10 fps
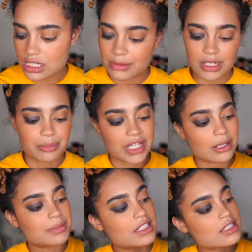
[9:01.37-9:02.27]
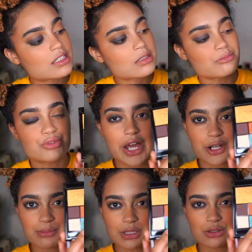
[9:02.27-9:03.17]
I'm gonna pick up this brighter
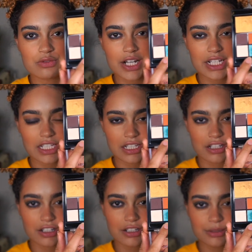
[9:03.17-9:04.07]
blue right here.